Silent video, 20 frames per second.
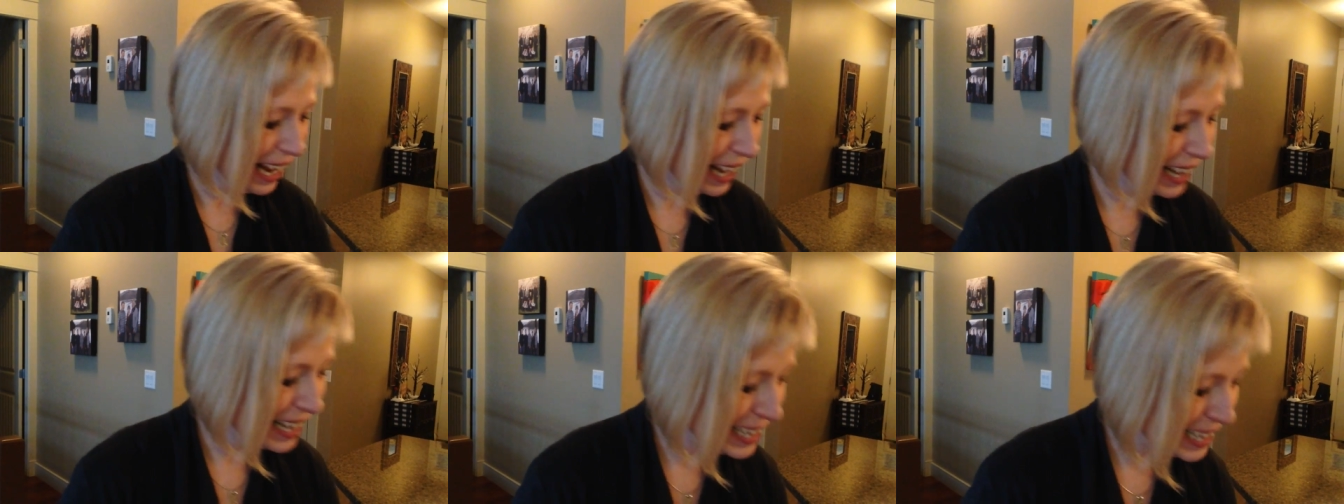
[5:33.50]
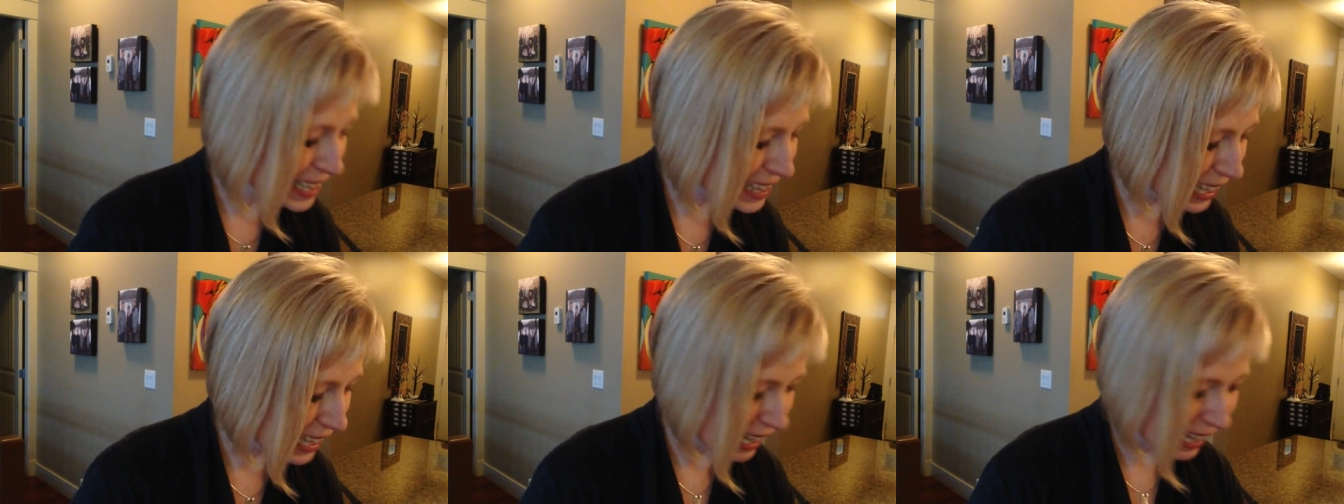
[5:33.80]
and this
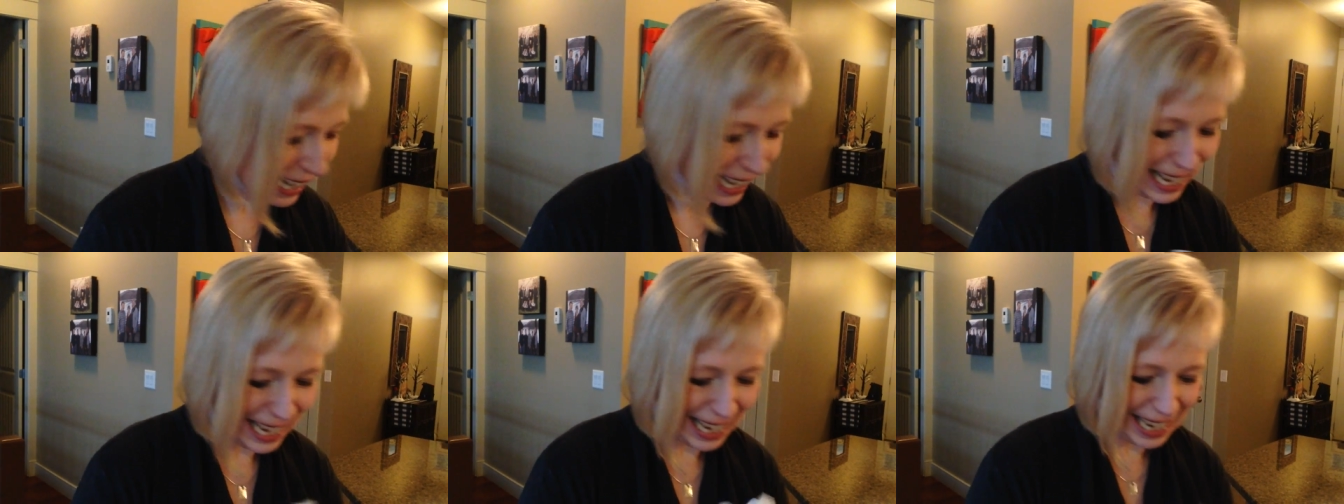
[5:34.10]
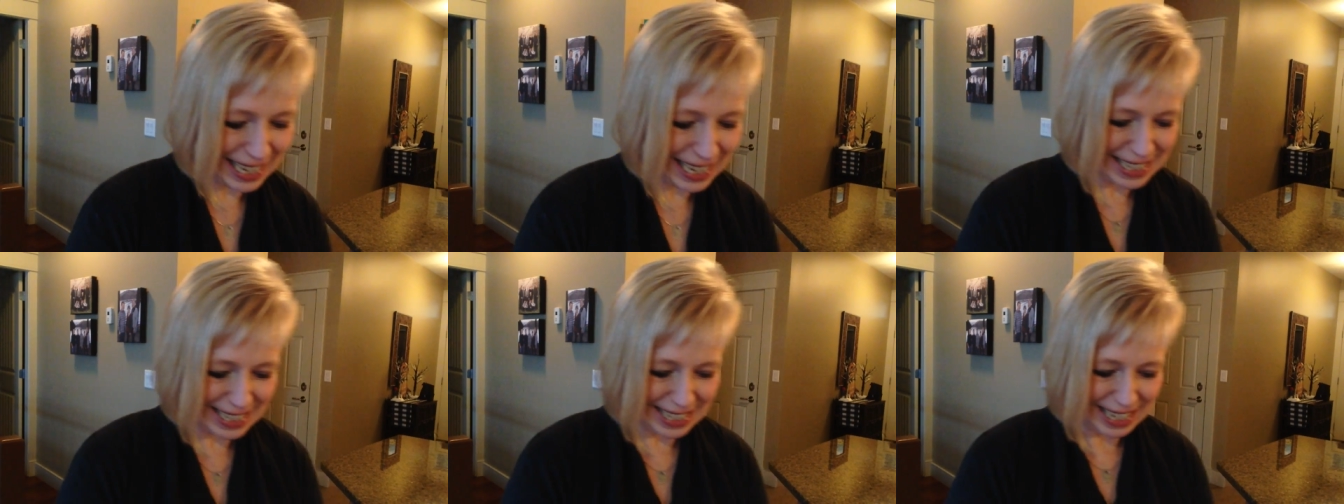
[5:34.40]
is the
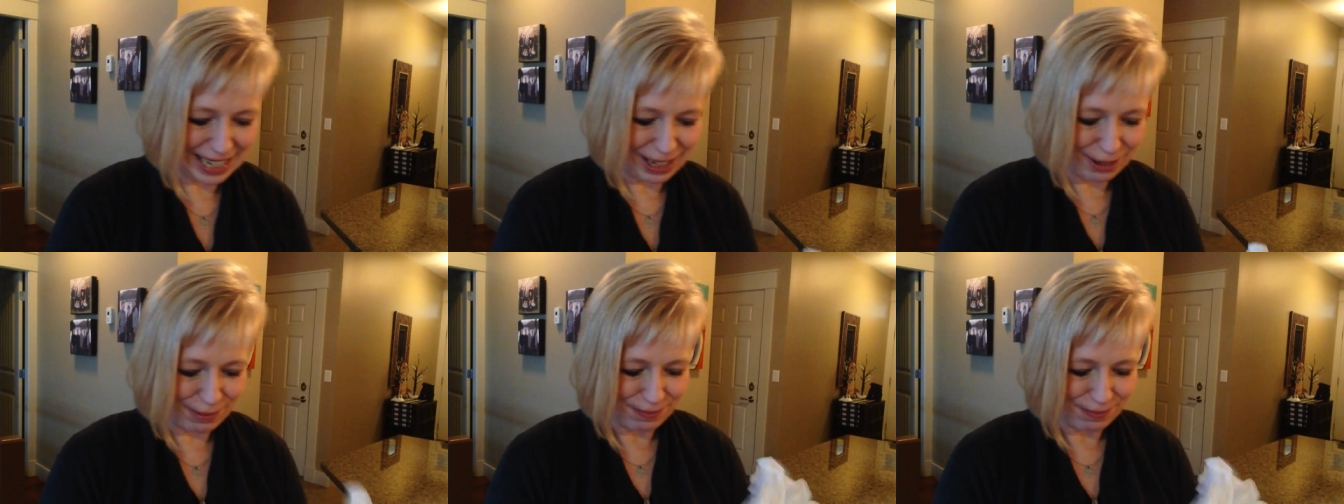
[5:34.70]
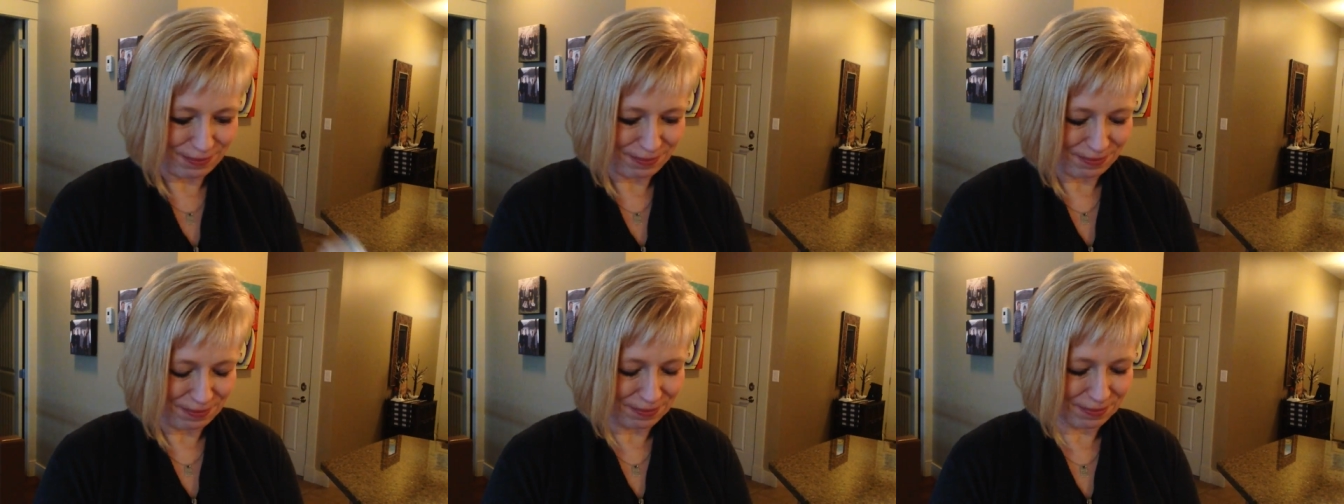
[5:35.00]
last item.
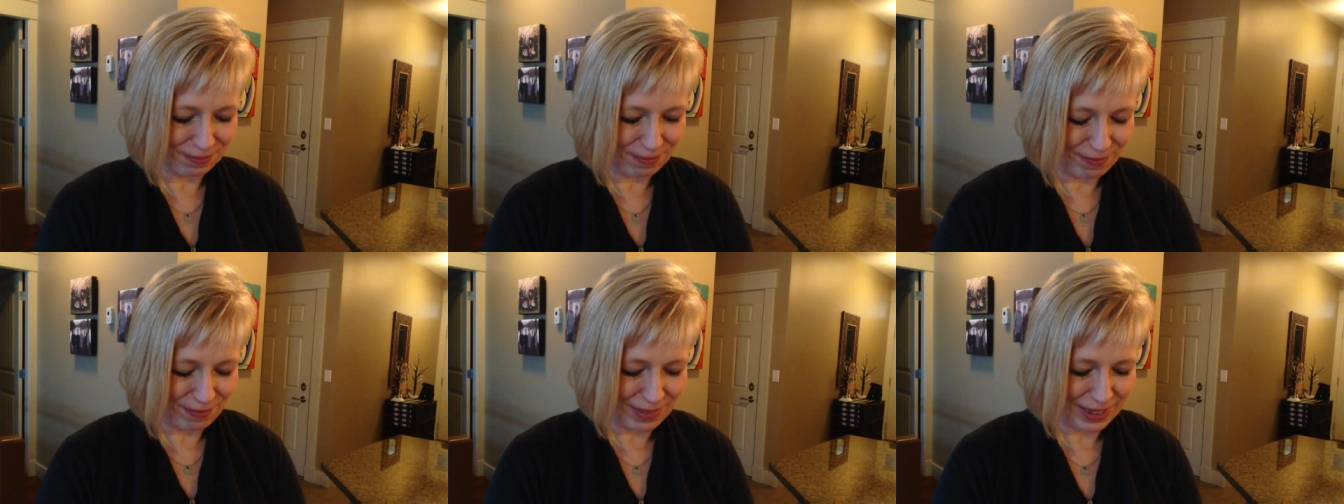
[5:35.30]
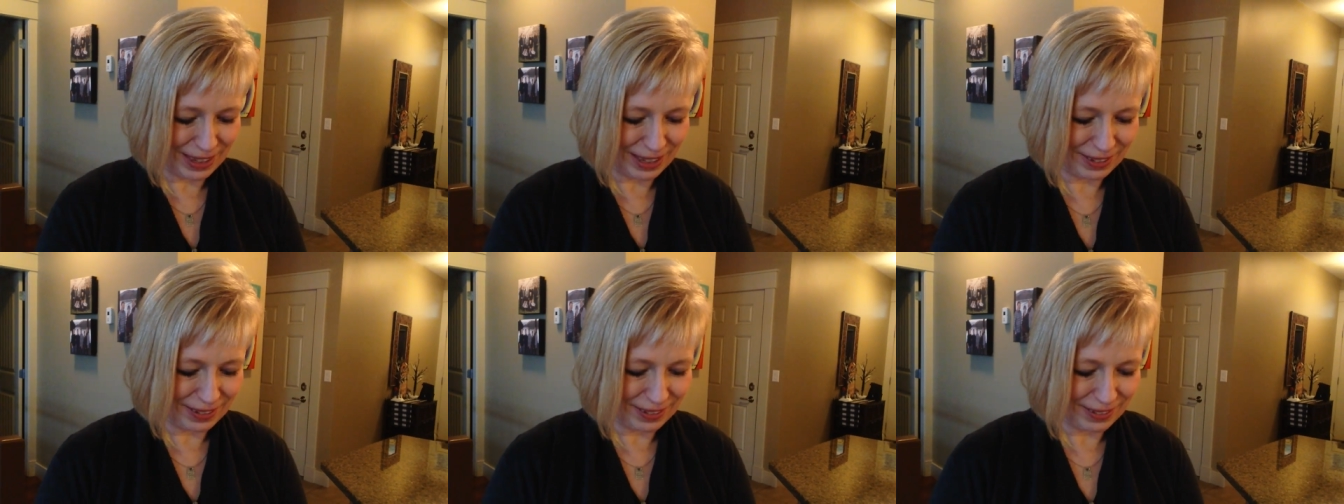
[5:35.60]

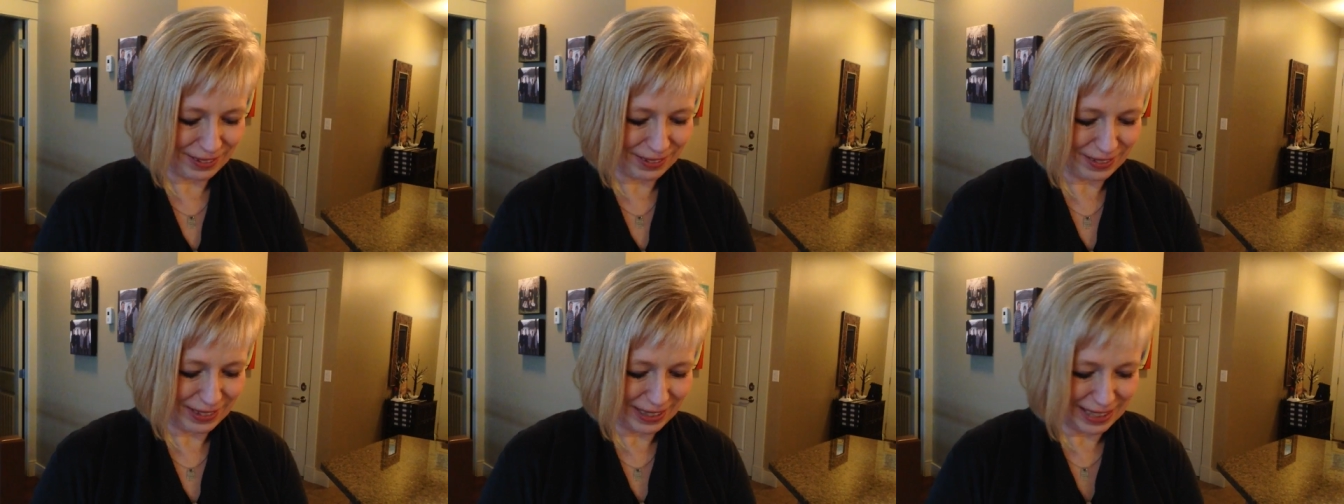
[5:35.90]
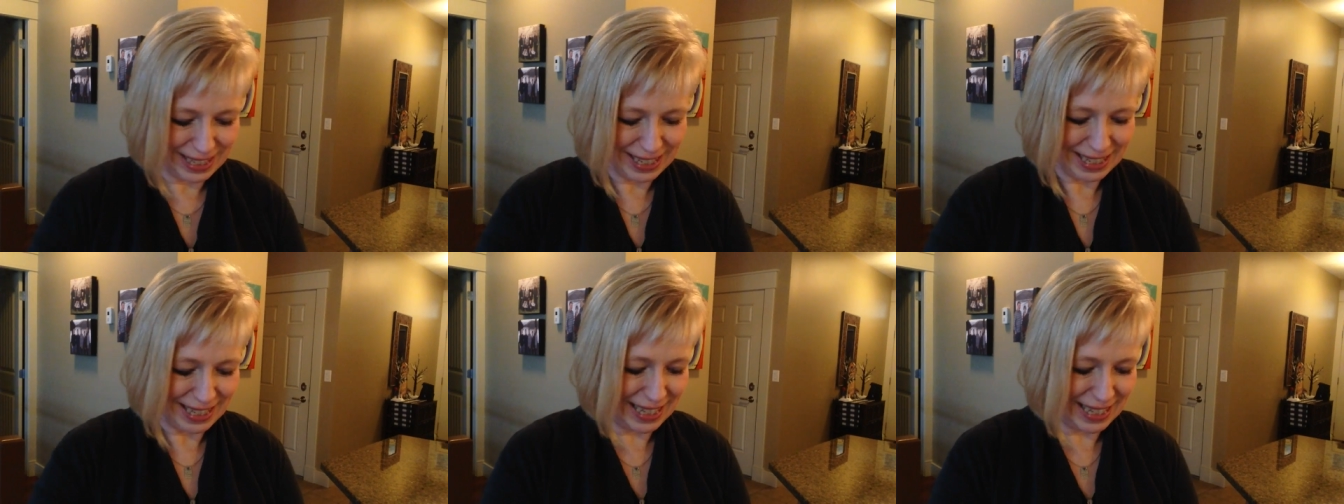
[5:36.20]

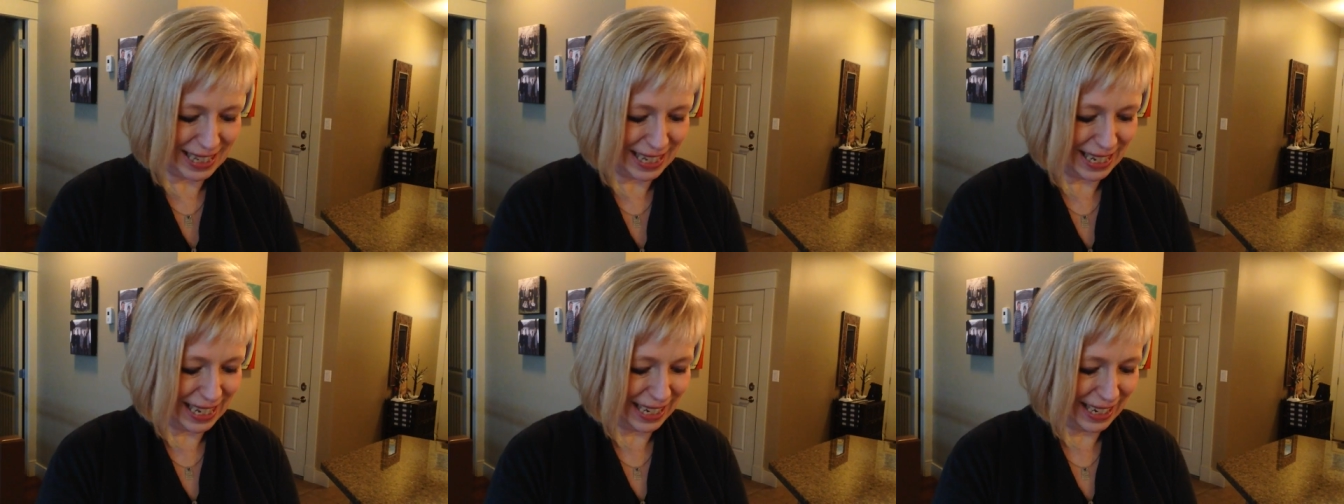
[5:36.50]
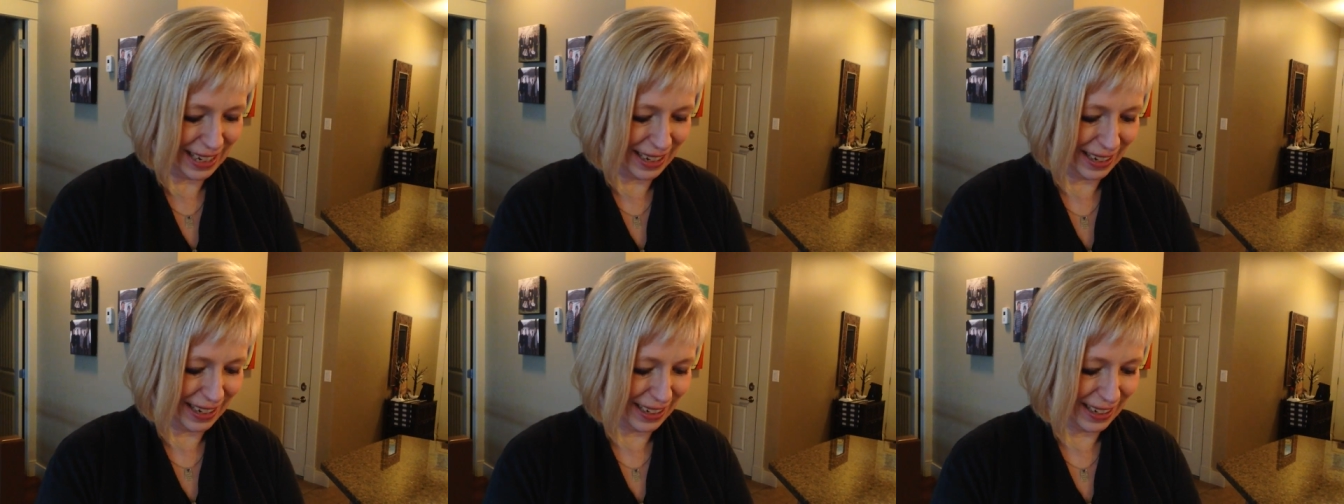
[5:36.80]
Let's see
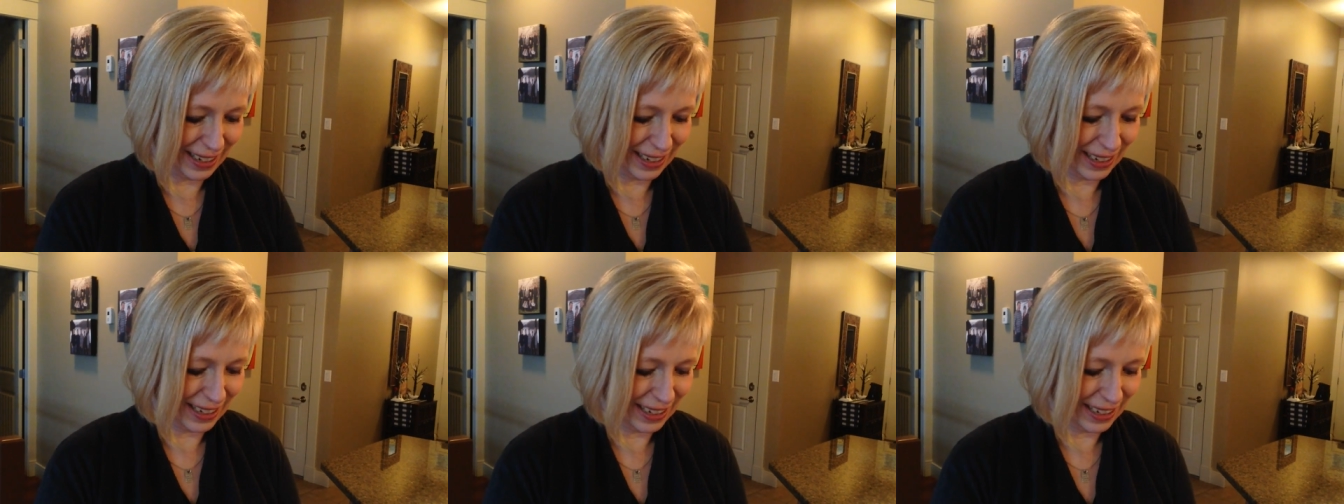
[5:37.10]
here.